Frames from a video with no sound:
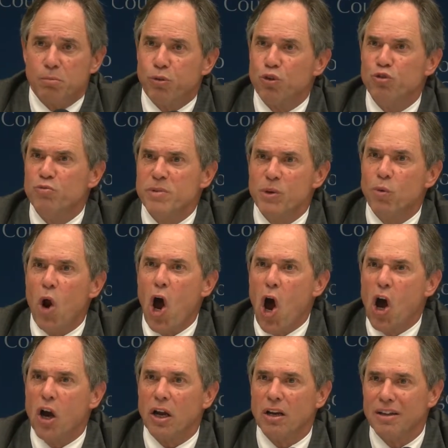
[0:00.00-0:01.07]
prove me
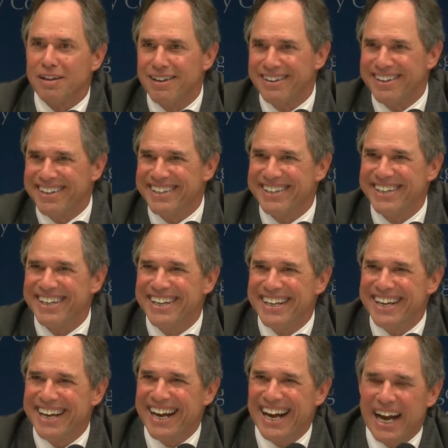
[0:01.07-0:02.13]
wrong.
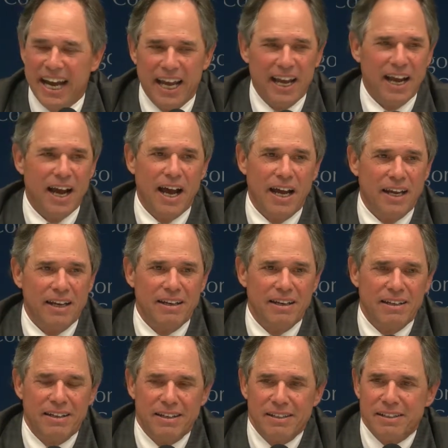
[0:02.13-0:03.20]
I
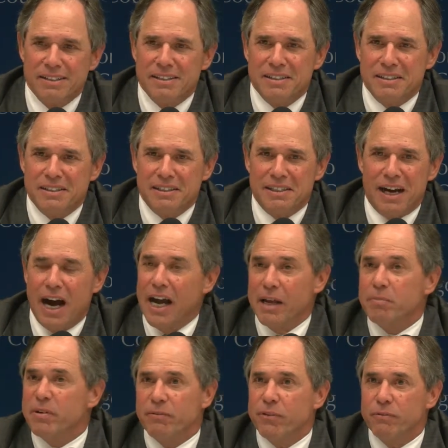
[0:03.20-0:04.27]

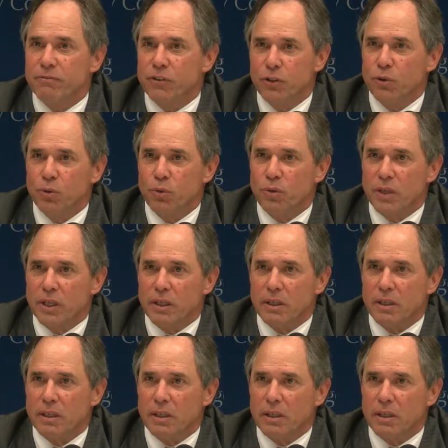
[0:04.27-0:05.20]
am of the view that